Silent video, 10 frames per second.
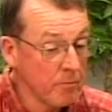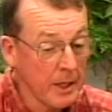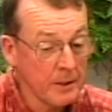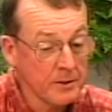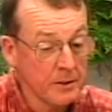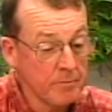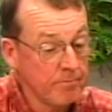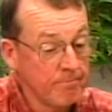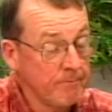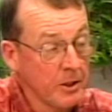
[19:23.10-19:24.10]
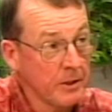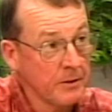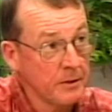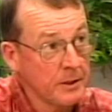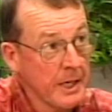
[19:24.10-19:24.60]
said,
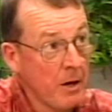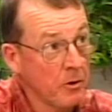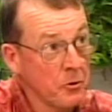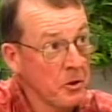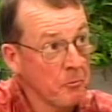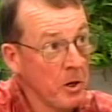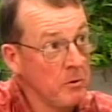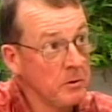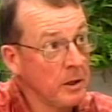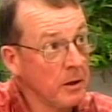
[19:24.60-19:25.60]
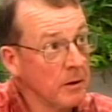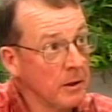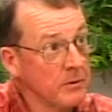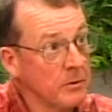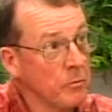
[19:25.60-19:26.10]
doesn't the town own the road there?
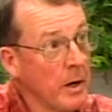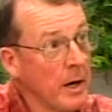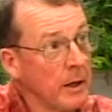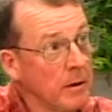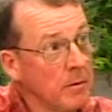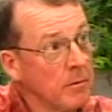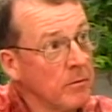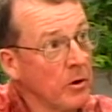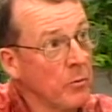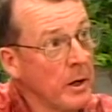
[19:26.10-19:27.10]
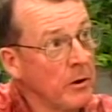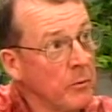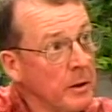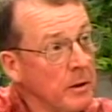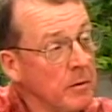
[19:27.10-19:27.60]
I said, why don't
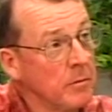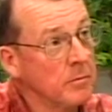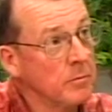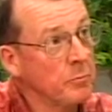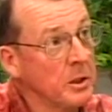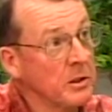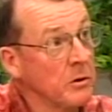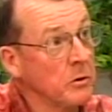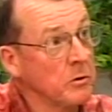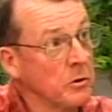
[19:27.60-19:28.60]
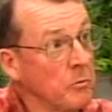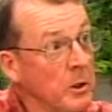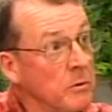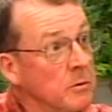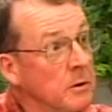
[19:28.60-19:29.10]
we punch a hole in the
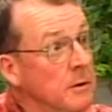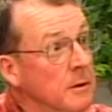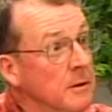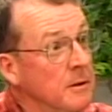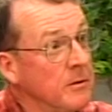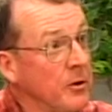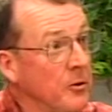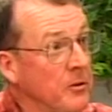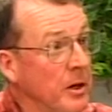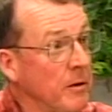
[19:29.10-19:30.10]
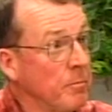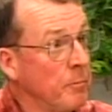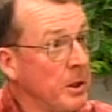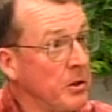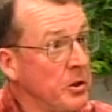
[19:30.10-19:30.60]
road? It's not
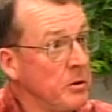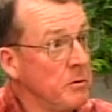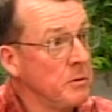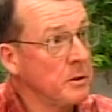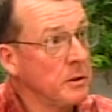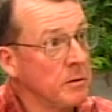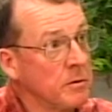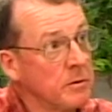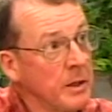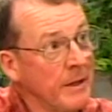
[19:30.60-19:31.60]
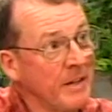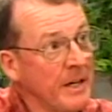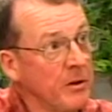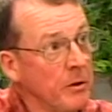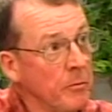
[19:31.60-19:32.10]
being used. It's at the
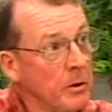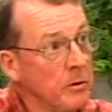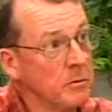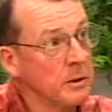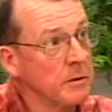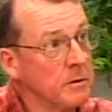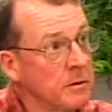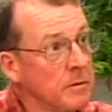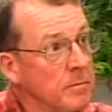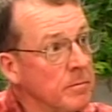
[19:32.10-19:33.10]
end of the road. It's,